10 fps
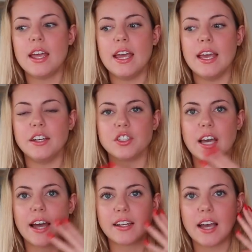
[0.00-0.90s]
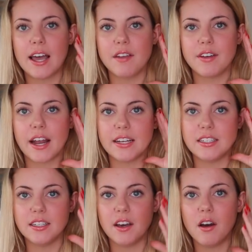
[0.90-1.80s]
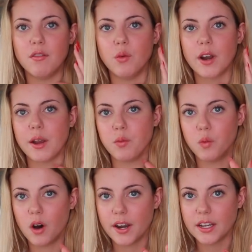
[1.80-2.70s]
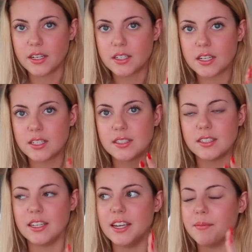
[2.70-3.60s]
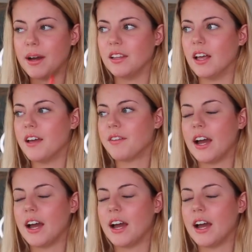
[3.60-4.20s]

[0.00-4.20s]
and just had kind of an idea of what I wanted to see in my life.